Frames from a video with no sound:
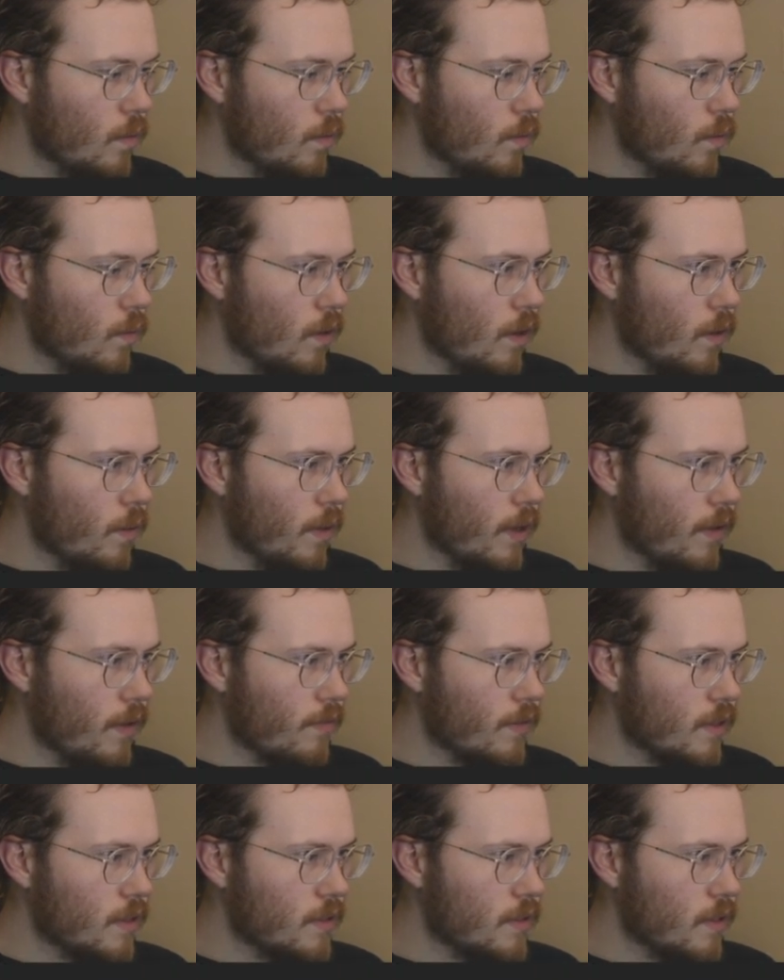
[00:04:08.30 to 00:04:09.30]
and we have
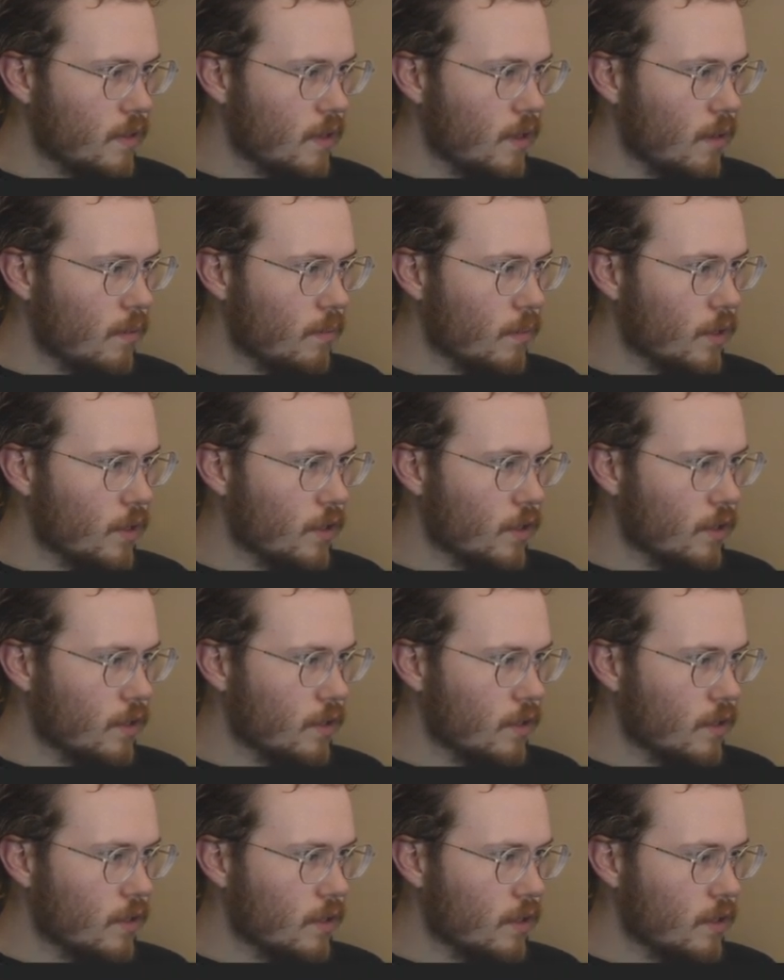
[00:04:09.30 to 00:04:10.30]
this number
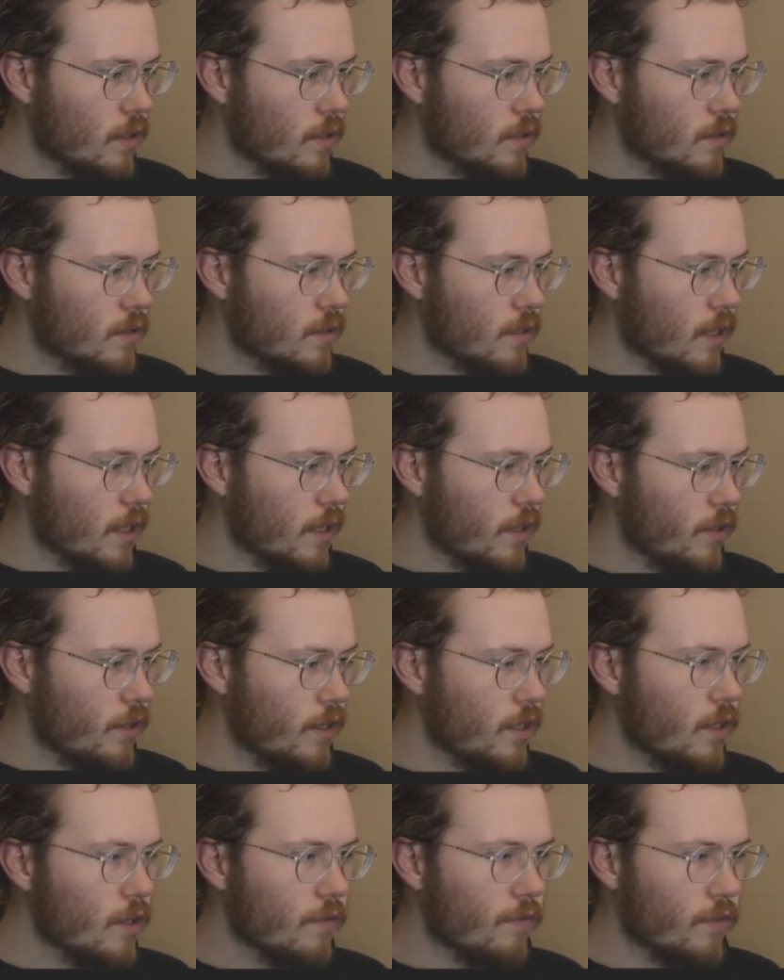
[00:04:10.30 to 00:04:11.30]
slider
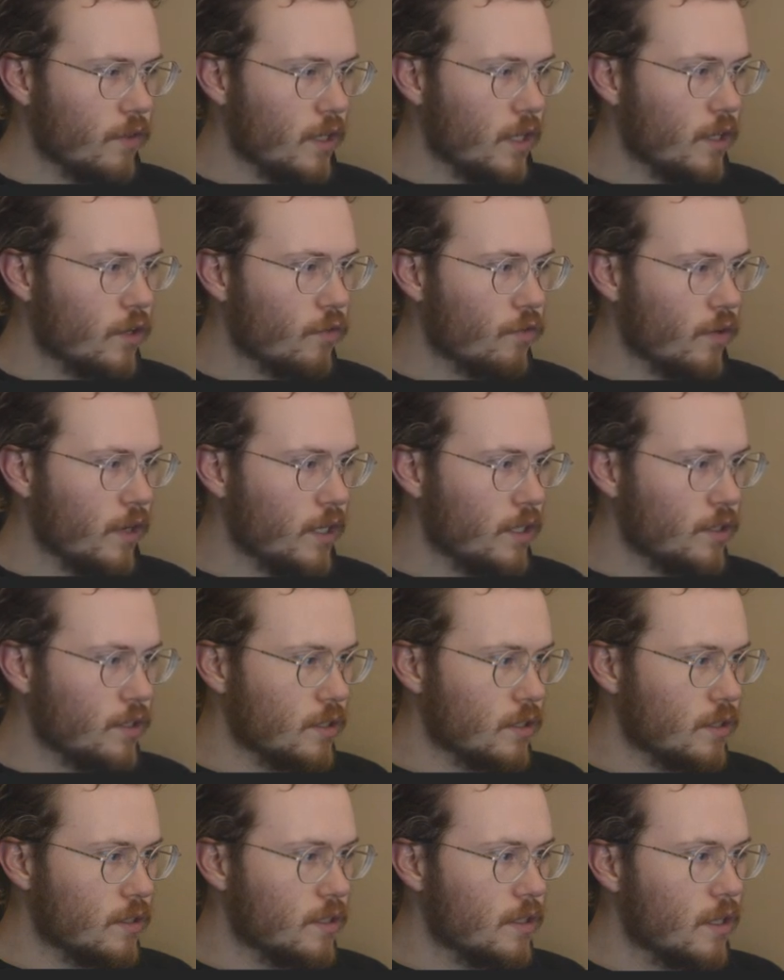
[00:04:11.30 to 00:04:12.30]
here for the
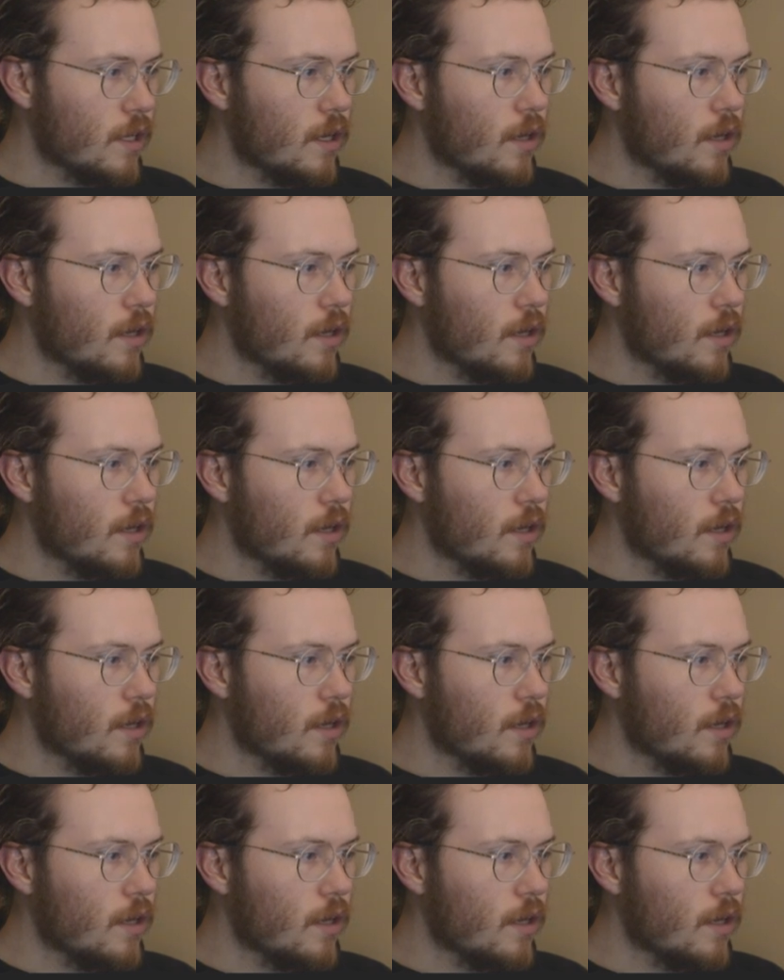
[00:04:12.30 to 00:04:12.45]
iterations.